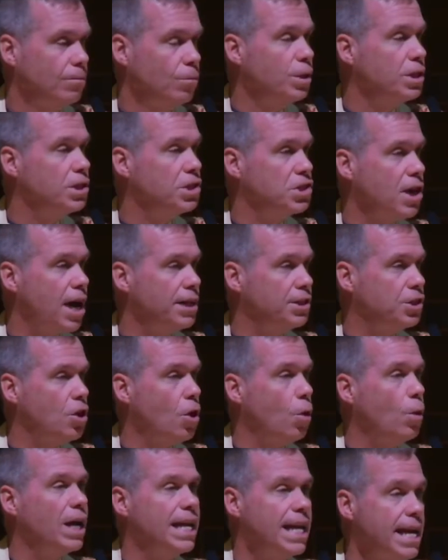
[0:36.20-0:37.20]
We decide to
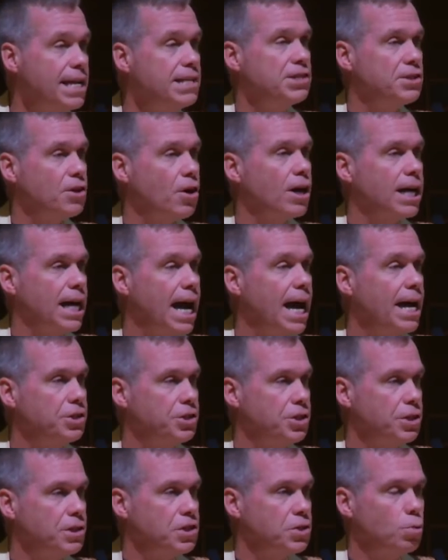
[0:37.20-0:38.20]
go against our
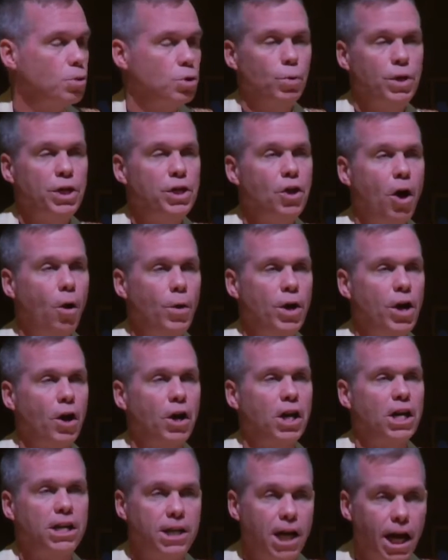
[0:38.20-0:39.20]
conscience, what we know in our
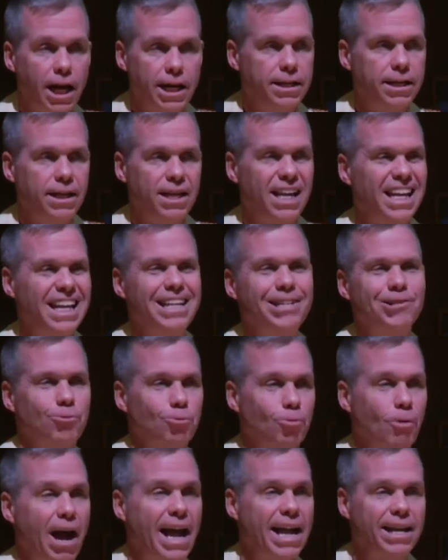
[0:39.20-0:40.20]
gut is
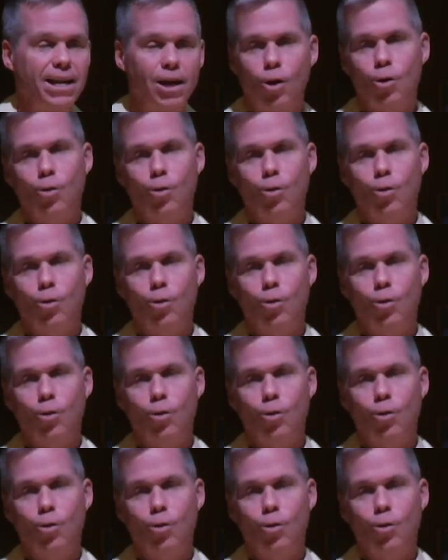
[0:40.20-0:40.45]
right.